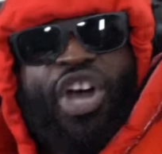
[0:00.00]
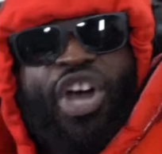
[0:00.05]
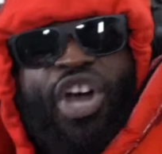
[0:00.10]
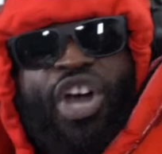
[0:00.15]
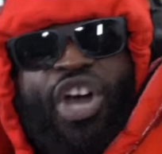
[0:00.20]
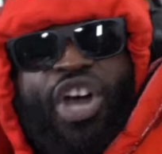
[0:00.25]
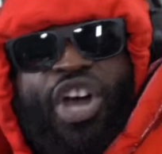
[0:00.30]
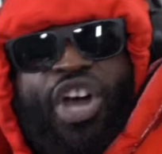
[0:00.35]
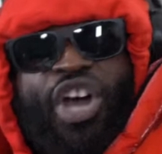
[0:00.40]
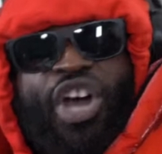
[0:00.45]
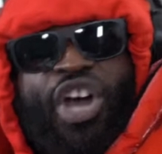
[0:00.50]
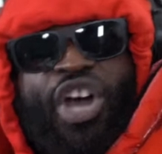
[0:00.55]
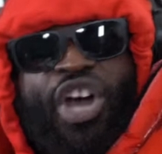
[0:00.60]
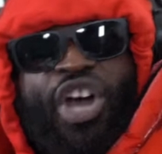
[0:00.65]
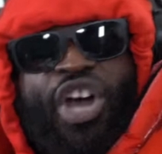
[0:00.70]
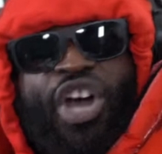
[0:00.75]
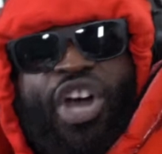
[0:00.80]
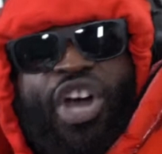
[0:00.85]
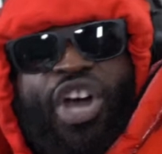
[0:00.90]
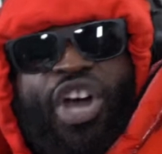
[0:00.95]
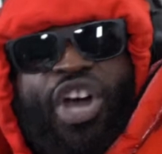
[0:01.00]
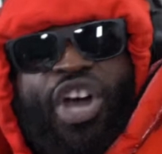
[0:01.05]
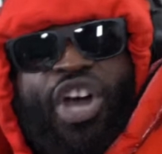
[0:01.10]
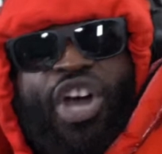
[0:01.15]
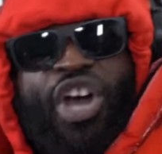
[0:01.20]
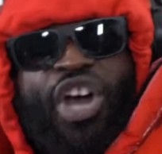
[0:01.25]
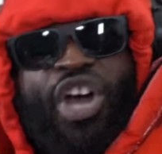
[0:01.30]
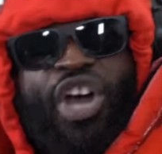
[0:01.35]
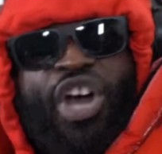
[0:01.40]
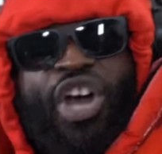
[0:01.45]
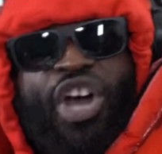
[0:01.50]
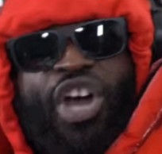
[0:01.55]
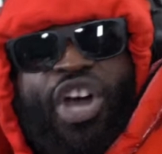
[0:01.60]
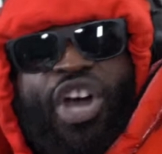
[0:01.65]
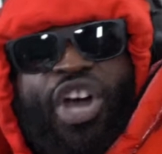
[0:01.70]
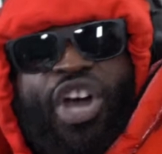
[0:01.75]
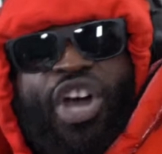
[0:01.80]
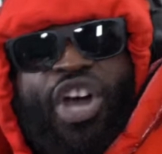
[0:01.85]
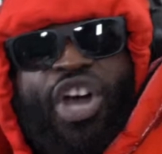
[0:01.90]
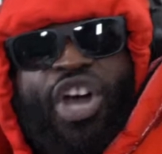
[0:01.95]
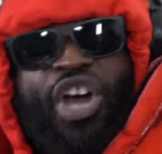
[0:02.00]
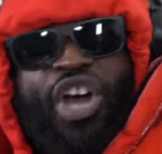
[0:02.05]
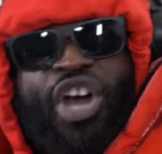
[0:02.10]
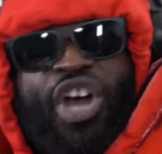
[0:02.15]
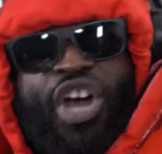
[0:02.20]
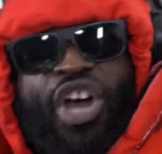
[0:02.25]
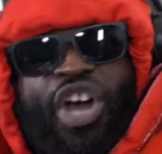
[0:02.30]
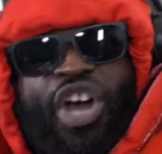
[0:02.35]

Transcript: The person shown says nothing.